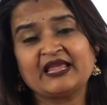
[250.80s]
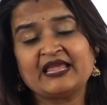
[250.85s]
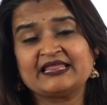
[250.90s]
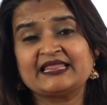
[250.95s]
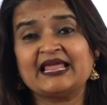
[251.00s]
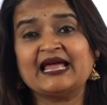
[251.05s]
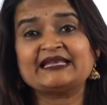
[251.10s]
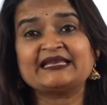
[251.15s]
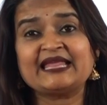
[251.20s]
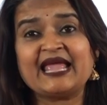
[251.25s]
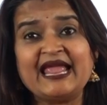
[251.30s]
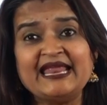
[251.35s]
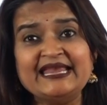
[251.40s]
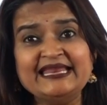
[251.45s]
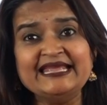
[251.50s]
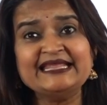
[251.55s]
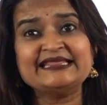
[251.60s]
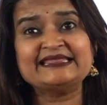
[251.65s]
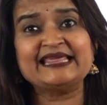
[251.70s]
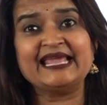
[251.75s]
that
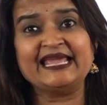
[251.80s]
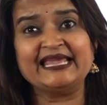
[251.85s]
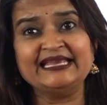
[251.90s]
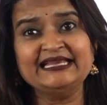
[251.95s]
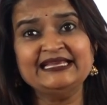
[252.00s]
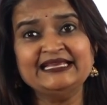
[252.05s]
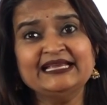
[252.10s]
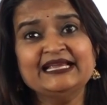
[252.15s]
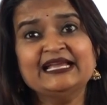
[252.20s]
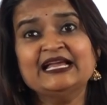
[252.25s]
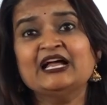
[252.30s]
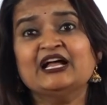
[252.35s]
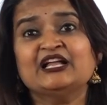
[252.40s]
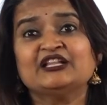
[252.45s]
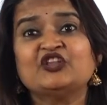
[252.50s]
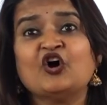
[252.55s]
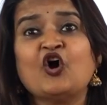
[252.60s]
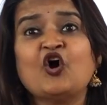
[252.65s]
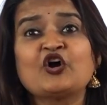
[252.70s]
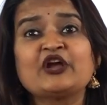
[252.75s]
anything
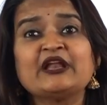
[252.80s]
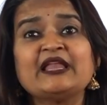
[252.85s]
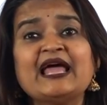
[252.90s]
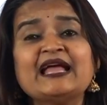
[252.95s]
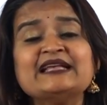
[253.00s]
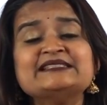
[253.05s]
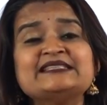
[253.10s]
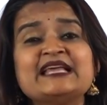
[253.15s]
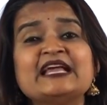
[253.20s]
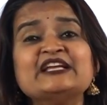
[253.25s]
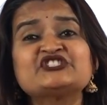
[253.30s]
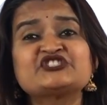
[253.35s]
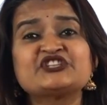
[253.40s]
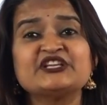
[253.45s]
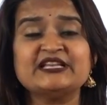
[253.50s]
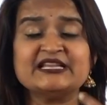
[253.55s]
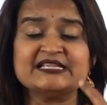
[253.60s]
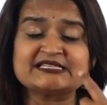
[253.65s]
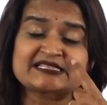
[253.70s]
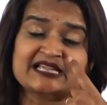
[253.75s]
the
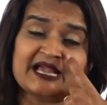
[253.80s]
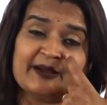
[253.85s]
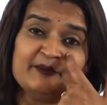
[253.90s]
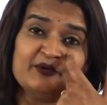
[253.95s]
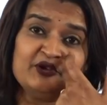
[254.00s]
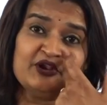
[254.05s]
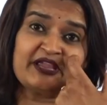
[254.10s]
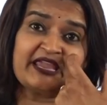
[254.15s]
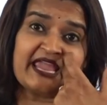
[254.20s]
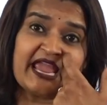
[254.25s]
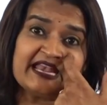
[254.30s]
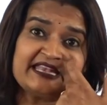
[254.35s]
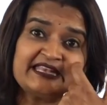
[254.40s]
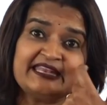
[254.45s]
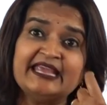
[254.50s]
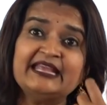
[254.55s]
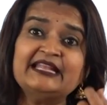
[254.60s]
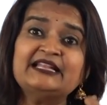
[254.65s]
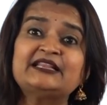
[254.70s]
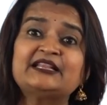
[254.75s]
organization is
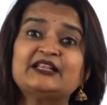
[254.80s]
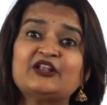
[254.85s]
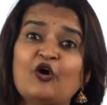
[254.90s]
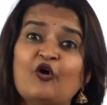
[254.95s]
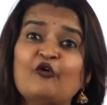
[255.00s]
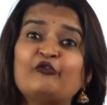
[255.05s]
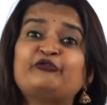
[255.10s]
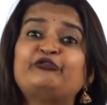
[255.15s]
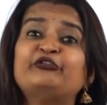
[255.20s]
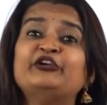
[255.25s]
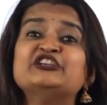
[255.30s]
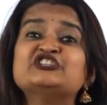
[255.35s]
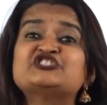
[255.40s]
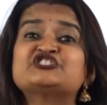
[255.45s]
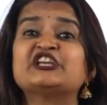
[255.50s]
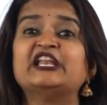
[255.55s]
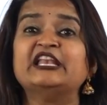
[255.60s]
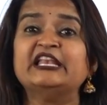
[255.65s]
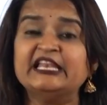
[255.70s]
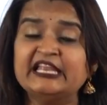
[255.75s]
communicating
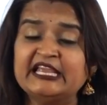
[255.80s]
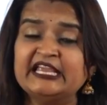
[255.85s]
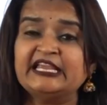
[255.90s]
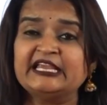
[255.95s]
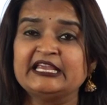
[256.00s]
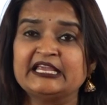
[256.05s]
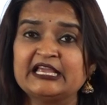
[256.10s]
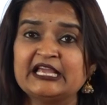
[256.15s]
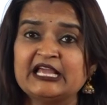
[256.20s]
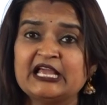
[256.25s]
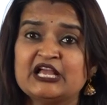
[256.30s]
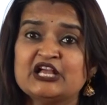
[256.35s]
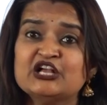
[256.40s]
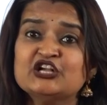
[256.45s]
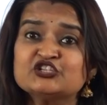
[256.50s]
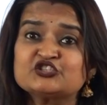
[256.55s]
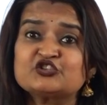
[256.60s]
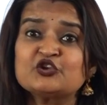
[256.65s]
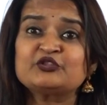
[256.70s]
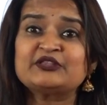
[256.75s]
officially.
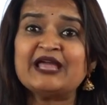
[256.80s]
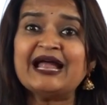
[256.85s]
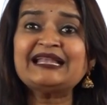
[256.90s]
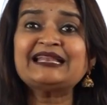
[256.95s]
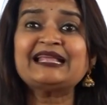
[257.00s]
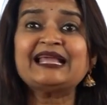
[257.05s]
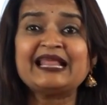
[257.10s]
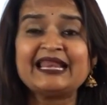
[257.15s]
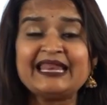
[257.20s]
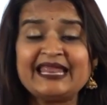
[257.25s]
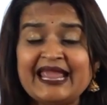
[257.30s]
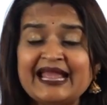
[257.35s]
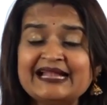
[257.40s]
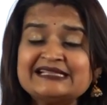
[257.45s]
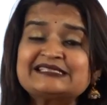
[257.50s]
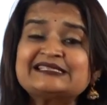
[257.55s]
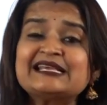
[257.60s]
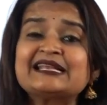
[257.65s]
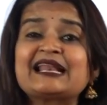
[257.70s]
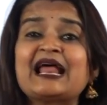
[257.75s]
So, that
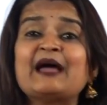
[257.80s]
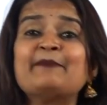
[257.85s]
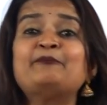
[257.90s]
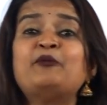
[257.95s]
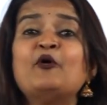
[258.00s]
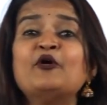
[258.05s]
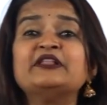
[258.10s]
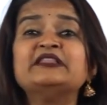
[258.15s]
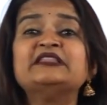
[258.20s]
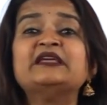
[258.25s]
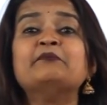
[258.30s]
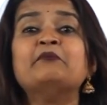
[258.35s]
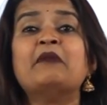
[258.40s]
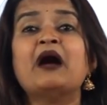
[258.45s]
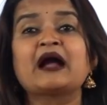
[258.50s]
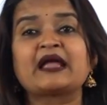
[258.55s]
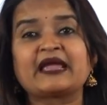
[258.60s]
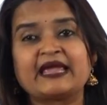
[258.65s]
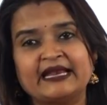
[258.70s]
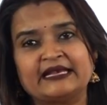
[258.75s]
creates a rapport in the
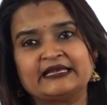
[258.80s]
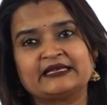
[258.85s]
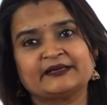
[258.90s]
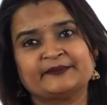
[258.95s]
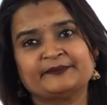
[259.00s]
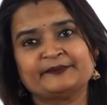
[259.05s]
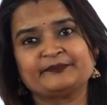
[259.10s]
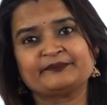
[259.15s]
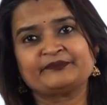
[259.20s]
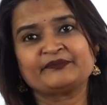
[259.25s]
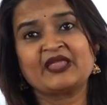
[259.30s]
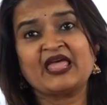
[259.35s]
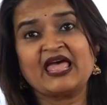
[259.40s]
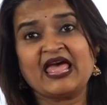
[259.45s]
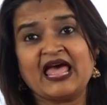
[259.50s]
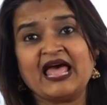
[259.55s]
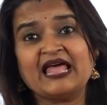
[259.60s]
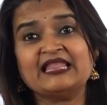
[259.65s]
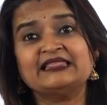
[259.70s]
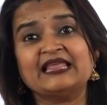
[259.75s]
market,
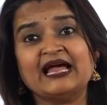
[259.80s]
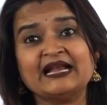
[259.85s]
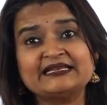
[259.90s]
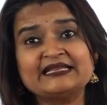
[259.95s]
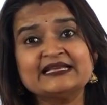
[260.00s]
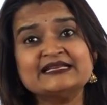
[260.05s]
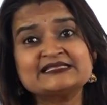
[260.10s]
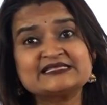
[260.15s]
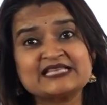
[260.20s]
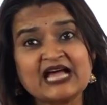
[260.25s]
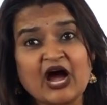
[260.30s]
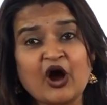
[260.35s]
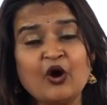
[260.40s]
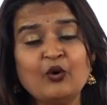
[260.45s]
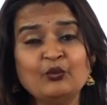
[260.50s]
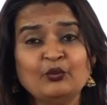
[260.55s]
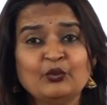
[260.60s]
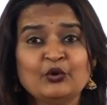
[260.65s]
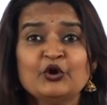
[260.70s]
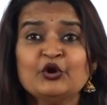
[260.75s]
and that is
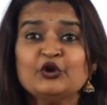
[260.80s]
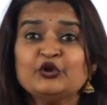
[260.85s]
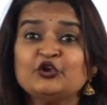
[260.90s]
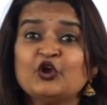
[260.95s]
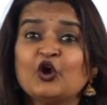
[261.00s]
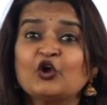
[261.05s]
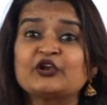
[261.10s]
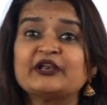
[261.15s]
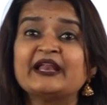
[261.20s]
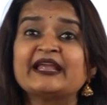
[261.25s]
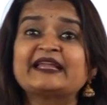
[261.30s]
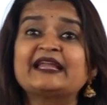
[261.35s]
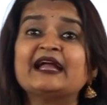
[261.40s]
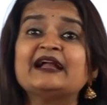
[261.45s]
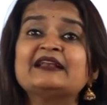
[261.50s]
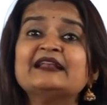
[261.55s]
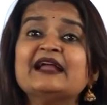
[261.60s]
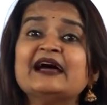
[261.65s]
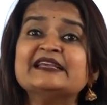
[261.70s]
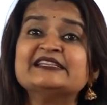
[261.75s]
how you are
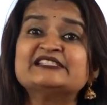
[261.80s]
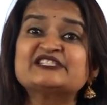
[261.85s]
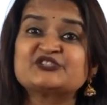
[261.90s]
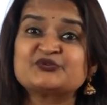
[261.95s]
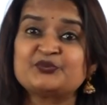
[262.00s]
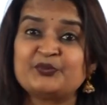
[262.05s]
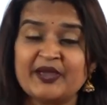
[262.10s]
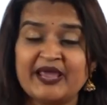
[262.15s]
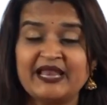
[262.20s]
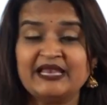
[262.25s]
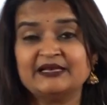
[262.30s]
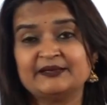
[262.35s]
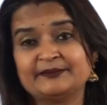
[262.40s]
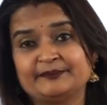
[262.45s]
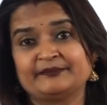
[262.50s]
recognized well.